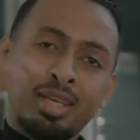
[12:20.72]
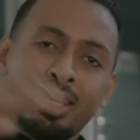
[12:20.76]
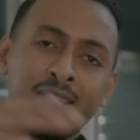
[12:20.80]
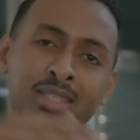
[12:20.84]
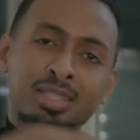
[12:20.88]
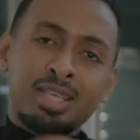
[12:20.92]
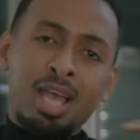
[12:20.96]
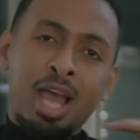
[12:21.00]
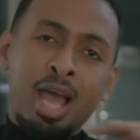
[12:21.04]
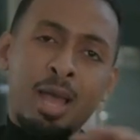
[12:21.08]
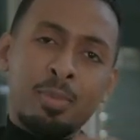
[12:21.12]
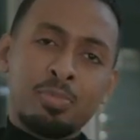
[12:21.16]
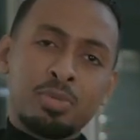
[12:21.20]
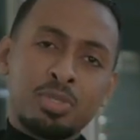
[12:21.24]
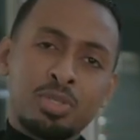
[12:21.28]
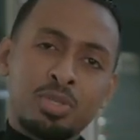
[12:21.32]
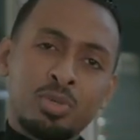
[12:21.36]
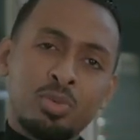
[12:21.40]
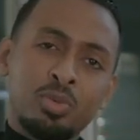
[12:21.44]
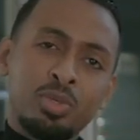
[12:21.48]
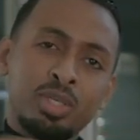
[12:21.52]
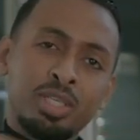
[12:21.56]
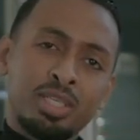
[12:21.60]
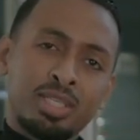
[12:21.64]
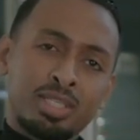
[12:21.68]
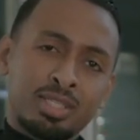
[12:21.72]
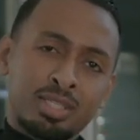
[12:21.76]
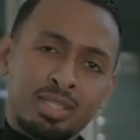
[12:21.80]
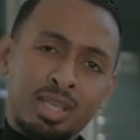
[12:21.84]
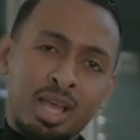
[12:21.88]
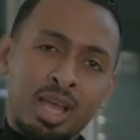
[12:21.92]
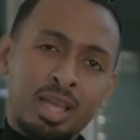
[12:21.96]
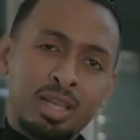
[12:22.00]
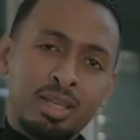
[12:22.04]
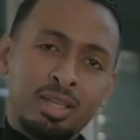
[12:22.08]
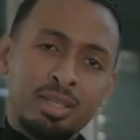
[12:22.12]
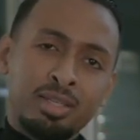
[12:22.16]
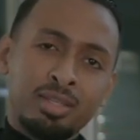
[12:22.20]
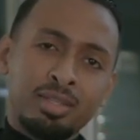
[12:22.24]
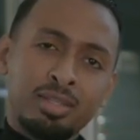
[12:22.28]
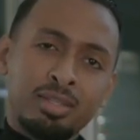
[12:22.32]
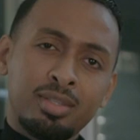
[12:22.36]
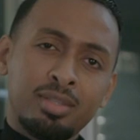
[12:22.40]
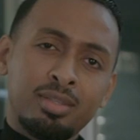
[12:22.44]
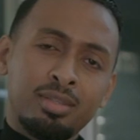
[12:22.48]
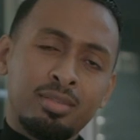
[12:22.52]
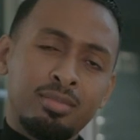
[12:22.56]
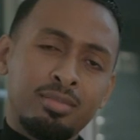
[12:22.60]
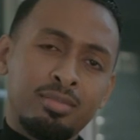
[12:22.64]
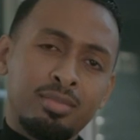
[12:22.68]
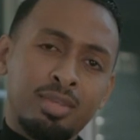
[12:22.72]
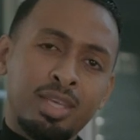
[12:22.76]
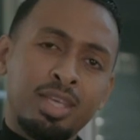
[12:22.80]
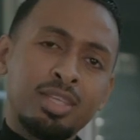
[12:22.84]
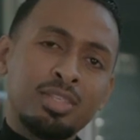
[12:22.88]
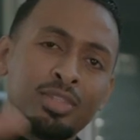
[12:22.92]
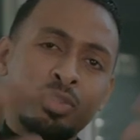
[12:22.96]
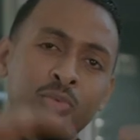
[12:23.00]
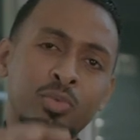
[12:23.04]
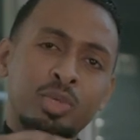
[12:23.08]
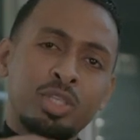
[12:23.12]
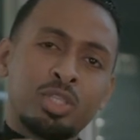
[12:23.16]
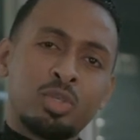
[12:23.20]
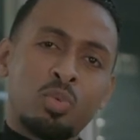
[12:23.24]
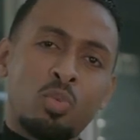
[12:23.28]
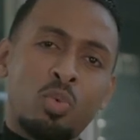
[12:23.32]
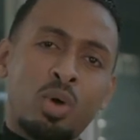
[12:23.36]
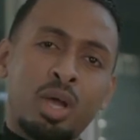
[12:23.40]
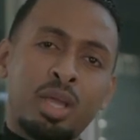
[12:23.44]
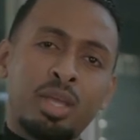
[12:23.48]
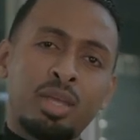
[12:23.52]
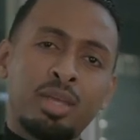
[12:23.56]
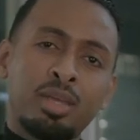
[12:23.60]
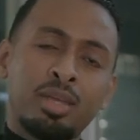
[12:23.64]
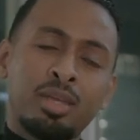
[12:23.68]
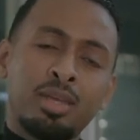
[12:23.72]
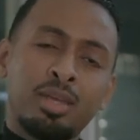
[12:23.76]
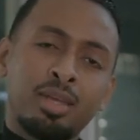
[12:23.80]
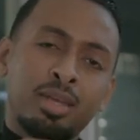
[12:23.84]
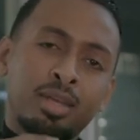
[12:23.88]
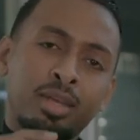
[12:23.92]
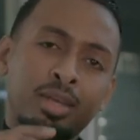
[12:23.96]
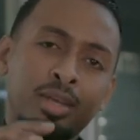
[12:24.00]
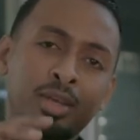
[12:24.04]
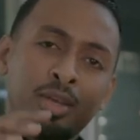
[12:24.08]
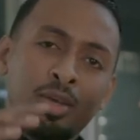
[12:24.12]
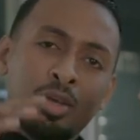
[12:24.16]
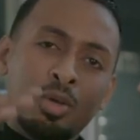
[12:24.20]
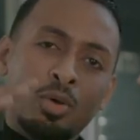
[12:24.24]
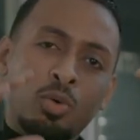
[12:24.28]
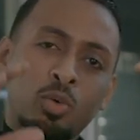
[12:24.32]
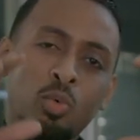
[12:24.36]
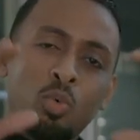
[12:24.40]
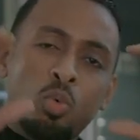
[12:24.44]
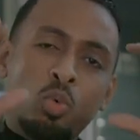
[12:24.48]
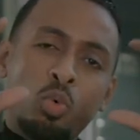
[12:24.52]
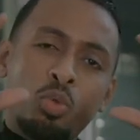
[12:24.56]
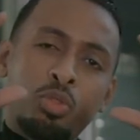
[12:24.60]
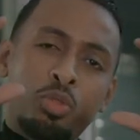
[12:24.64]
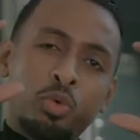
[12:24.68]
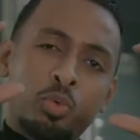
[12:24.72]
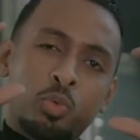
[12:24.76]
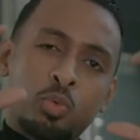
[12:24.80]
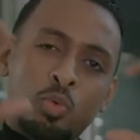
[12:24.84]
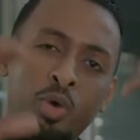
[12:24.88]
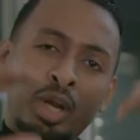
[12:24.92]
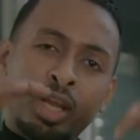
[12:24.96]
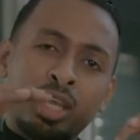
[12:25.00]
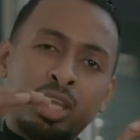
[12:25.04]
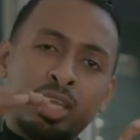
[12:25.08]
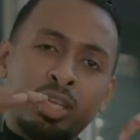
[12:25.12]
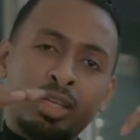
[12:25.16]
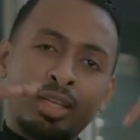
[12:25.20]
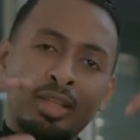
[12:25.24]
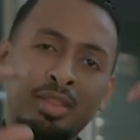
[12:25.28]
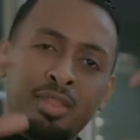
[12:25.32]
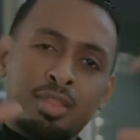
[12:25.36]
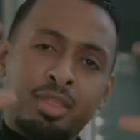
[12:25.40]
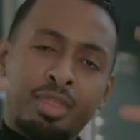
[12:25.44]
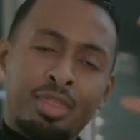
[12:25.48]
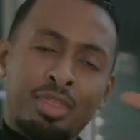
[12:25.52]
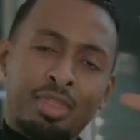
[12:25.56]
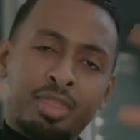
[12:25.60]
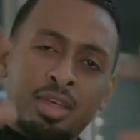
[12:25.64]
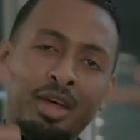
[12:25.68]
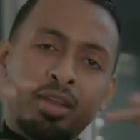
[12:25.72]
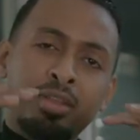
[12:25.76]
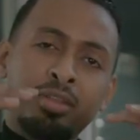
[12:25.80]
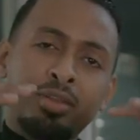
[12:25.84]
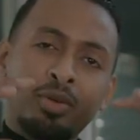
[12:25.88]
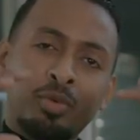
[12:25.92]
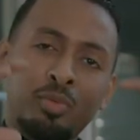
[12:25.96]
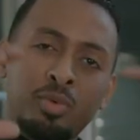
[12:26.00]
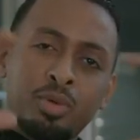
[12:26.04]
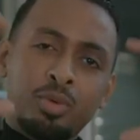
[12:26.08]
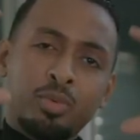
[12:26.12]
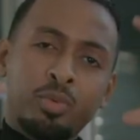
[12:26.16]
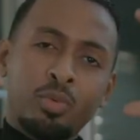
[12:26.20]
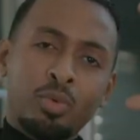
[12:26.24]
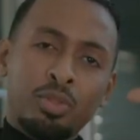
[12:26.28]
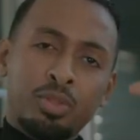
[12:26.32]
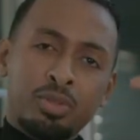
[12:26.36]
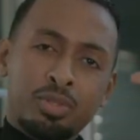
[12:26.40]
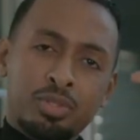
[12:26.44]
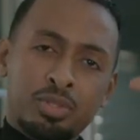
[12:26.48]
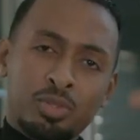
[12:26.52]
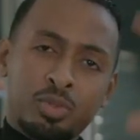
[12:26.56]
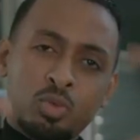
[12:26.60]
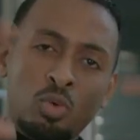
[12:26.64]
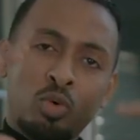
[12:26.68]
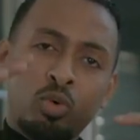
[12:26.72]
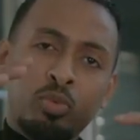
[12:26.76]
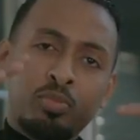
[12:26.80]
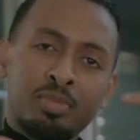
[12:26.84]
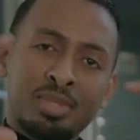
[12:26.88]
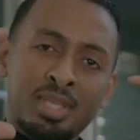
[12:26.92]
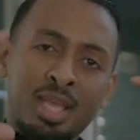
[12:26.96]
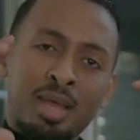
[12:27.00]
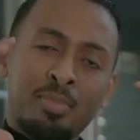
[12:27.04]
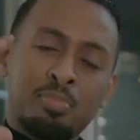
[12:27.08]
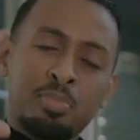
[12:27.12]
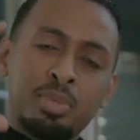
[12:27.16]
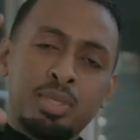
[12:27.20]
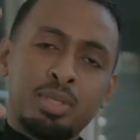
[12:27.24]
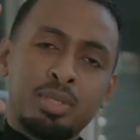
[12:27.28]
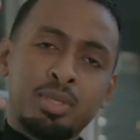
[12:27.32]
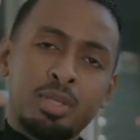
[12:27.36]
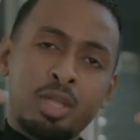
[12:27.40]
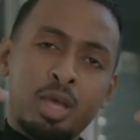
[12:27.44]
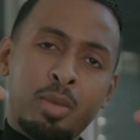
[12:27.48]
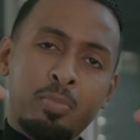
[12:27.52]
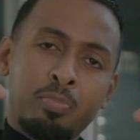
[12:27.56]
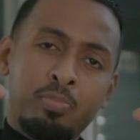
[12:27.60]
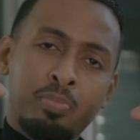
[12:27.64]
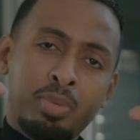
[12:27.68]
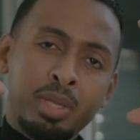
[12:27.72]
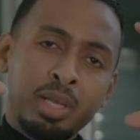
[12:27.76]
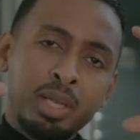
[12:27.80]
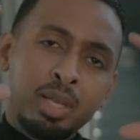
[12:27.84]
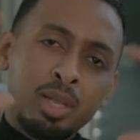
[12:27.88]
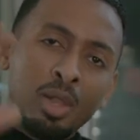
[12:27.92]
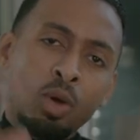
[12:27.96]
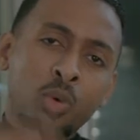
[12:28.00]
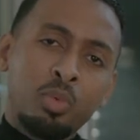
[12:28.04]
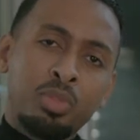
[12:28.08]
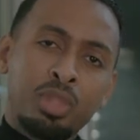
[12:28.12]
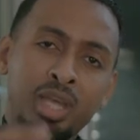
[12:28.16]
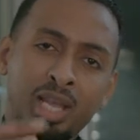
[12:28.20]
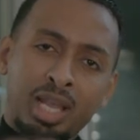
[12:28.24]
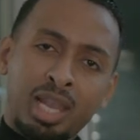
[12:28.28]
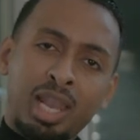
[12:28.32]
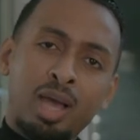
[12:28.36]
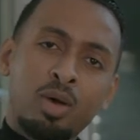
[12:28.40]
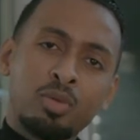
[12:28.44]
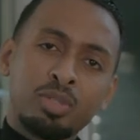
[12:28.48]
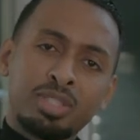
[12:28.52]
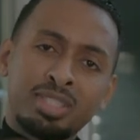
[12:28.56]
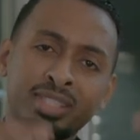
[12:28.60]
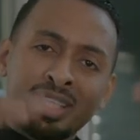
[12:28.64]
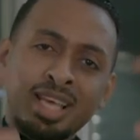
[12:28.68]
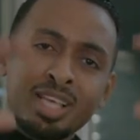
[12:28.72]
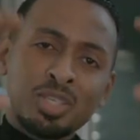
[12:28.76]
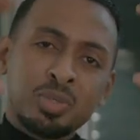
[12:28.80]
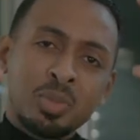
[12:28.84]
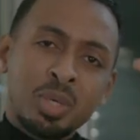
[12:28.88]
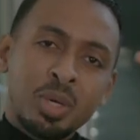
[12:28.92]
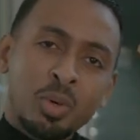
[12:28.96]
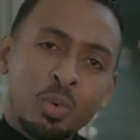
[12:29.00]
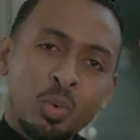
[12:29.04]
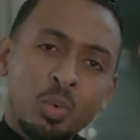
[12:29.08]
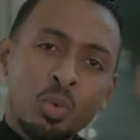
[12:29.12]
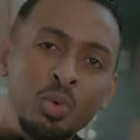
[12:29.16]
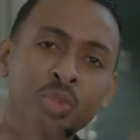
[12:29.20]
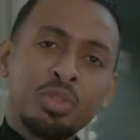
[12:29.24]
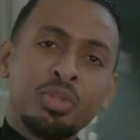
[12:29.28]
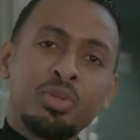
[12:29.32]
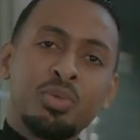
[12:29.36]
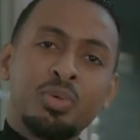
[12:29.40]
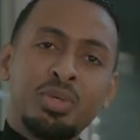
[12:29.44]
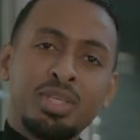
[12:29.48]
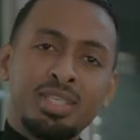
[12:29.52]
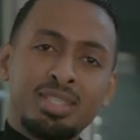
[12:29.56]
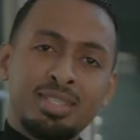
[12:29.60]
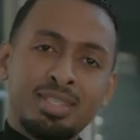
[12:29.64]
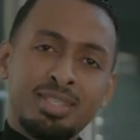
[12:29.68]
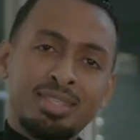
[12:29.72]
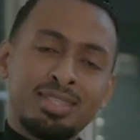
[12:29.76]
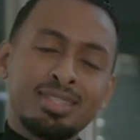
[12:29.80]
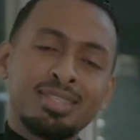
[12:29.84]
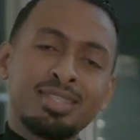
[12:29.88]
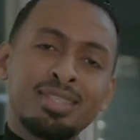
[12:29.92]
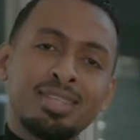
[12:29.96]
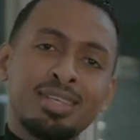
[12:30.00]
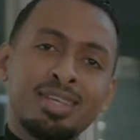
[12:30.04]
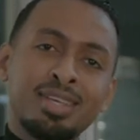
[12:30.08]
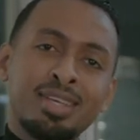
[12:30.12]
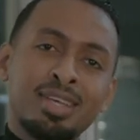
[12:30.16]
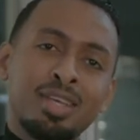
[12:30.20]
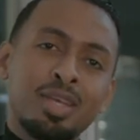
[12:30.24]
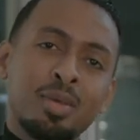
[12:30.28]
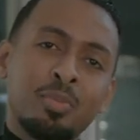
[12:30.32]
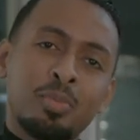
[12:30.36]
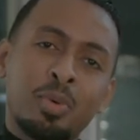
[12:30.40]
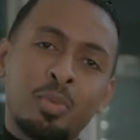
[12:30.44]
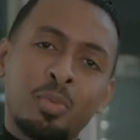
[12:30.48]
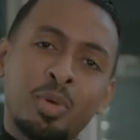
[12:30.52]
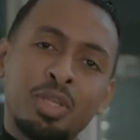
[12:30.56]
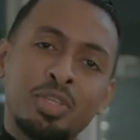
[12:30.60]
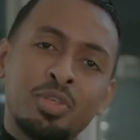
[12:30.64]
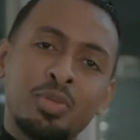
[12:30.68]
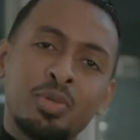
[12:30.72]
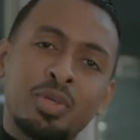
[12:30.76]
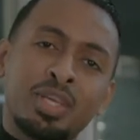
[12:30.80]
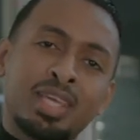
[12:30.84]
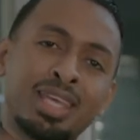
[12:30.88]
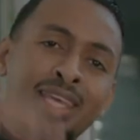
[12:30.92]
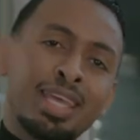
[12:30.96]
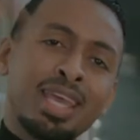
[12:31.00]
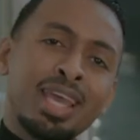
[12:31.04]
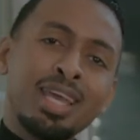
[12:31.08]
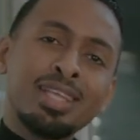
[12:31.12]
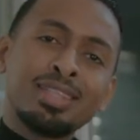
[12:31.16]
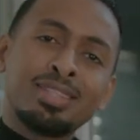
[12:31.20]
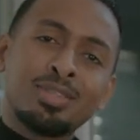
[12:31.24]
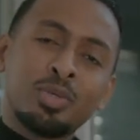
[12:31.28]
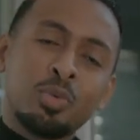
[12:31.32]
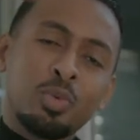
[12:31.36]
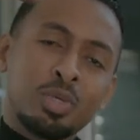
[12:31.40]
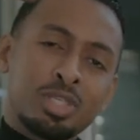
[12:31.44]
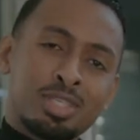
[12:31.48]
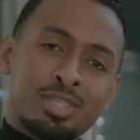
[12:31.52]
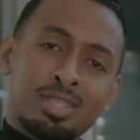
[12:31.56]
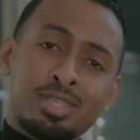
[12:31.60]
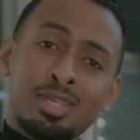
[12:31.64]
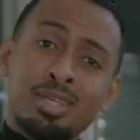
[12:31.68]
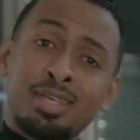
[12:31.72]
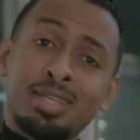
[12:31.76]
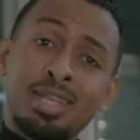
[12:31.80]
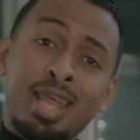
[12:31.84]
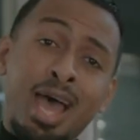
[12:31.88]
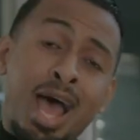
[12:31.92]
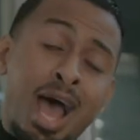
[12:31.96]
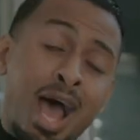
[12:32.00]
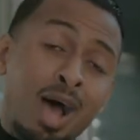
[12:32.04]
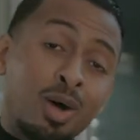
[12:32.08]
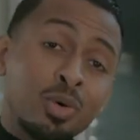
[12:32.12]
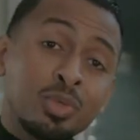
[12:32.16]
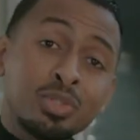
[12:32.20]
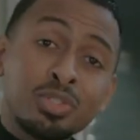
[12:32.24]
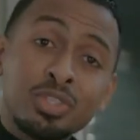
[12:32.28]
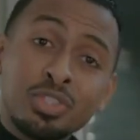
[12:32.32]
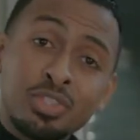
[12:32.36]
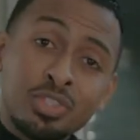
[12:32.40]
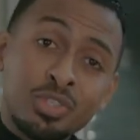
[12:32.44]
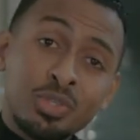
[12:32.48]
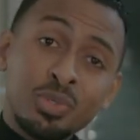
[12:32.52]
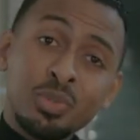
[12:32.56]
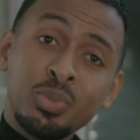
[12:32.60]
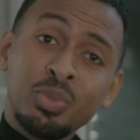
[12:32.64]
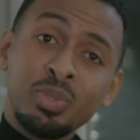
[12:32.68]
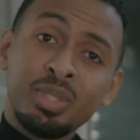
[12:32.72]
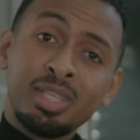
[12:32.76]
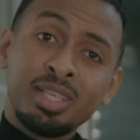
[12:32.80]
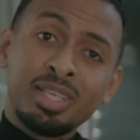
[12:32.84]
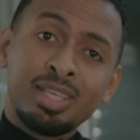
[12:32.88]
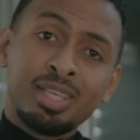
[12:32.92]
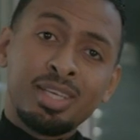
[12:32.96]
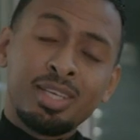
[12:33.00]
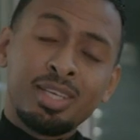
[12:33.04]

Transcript: is absolutely silent. Here's the reason why. All the rain and the thunder and all the storms happen below the clouds. That's where all the noise is. But when you get to a certain altitude,